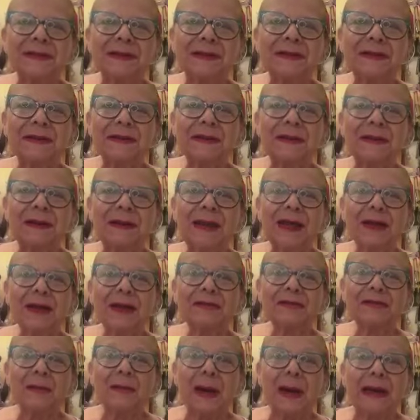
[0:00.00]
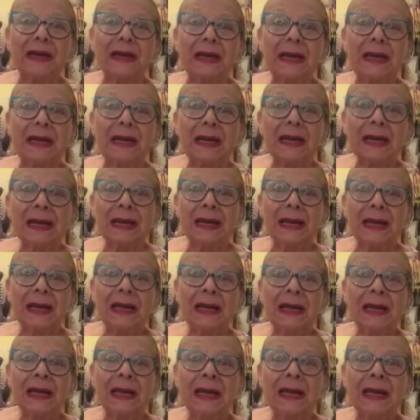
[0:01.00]
Uh, lack of money
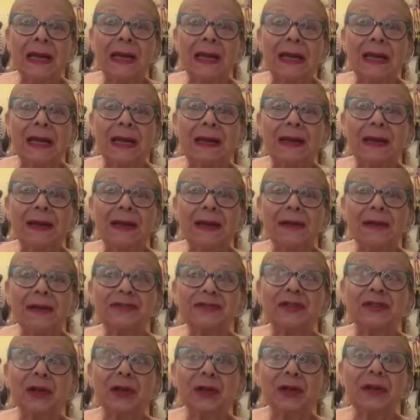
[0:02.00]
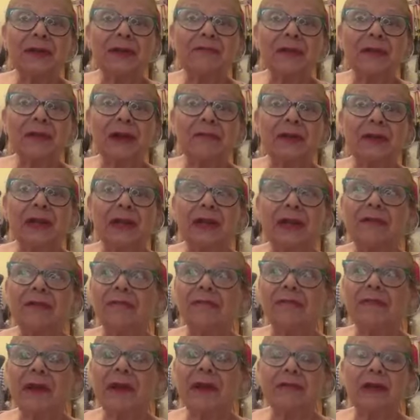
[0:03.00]
and started very
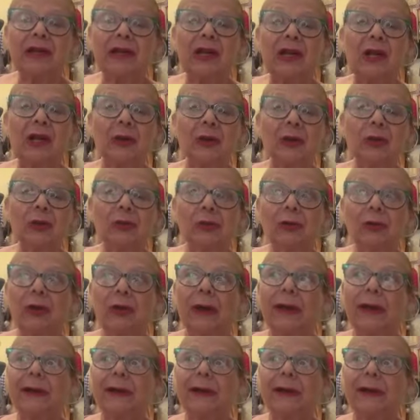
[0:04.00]
very little